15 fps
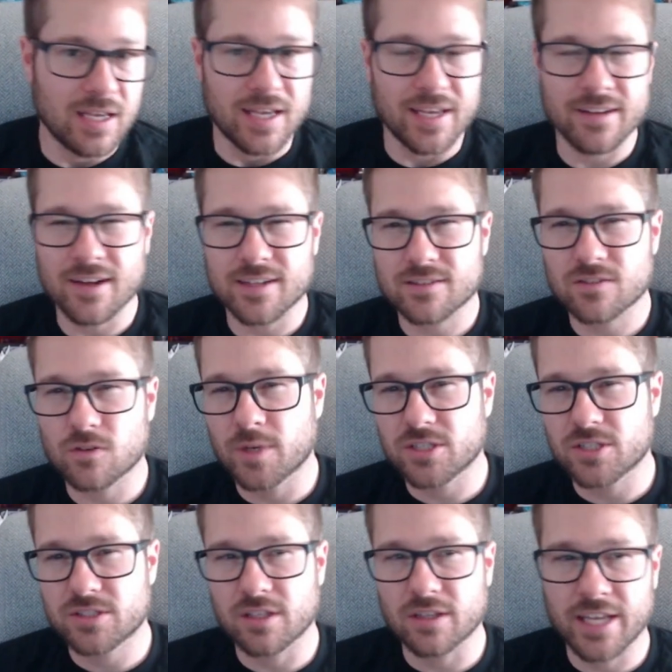and not so
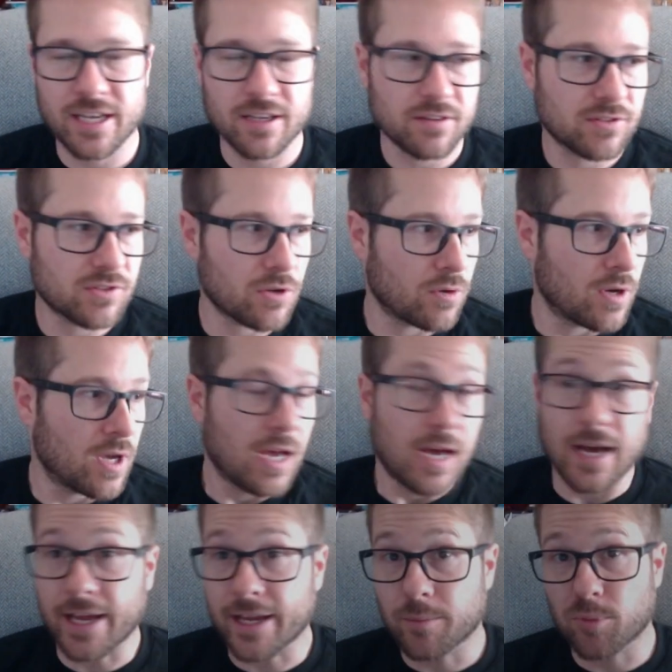much the length, so
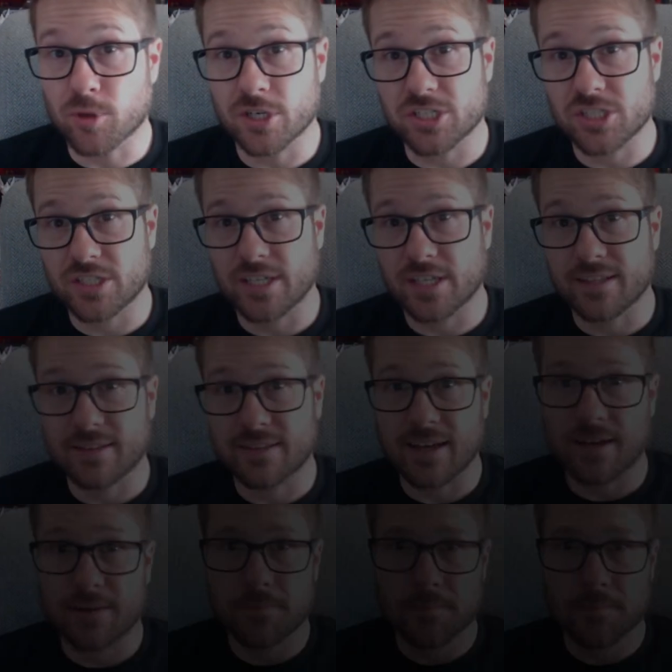I appreciate that.